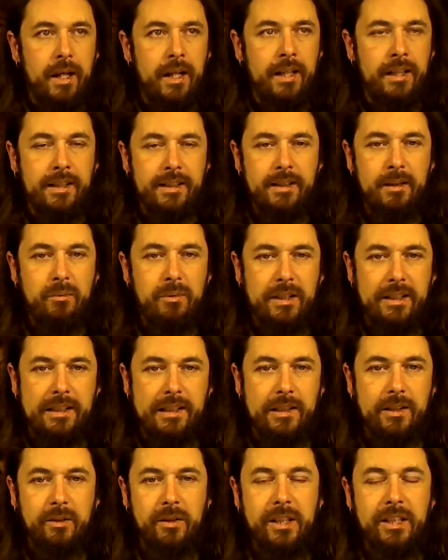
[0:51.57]
And some of the
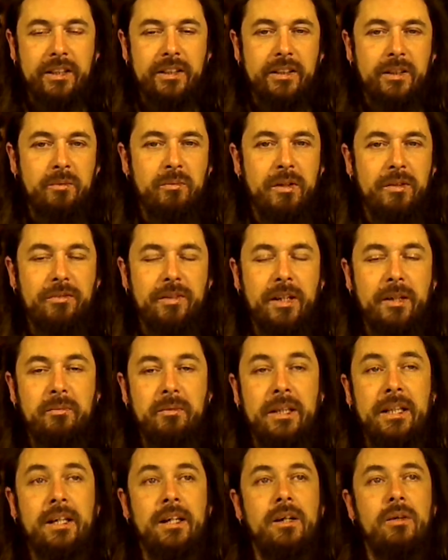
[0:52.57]
situations you might find
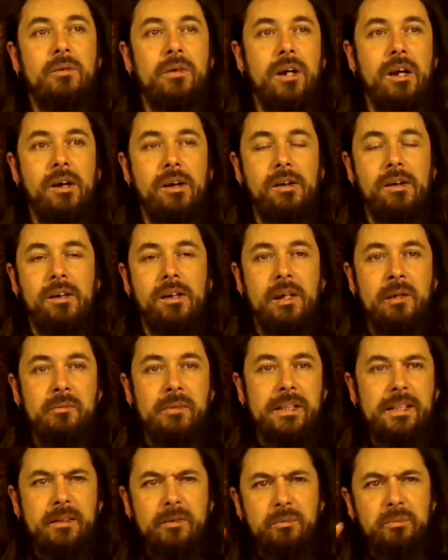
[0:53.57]
him in. Well, they
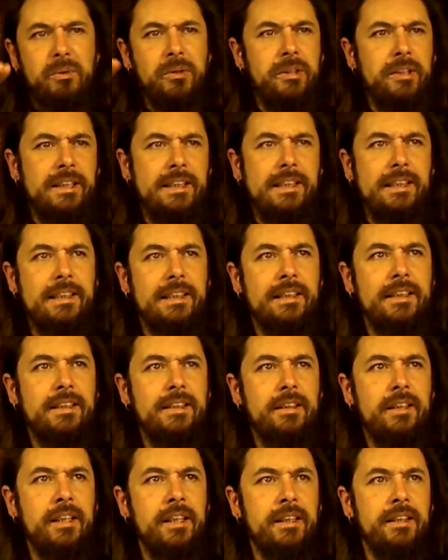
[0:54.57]
must have produced these
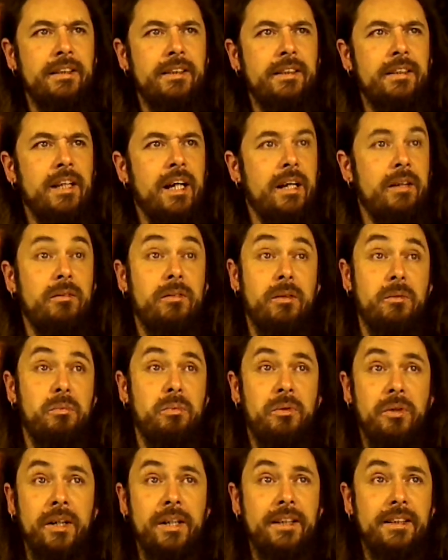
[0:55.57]
as, as I don't know,
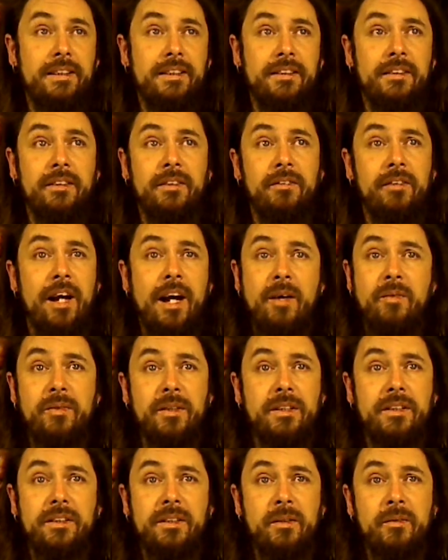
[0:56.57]
prints or
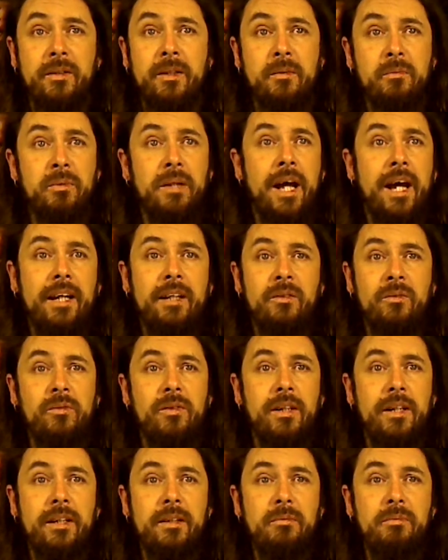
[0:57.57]
graphics or something. They're black and
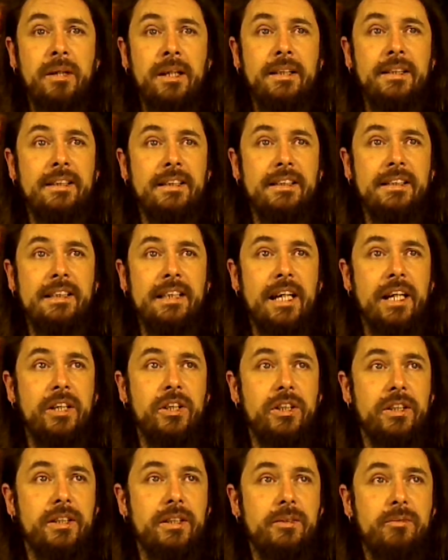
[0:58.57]
white pencil
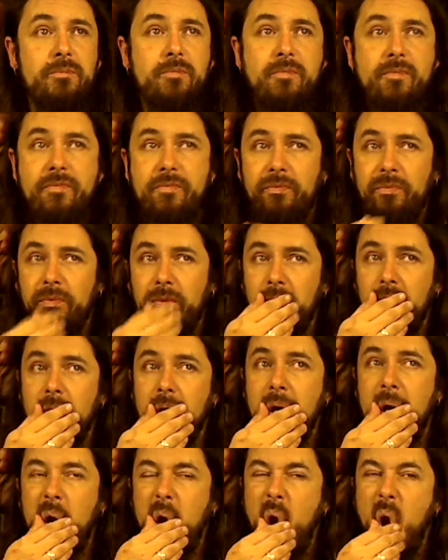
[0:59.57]
sketches.
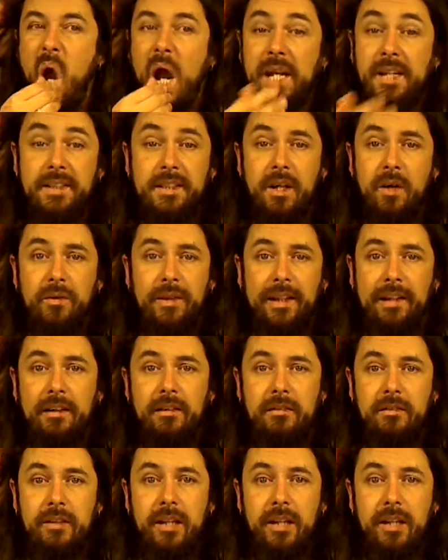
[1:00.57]
Just go there.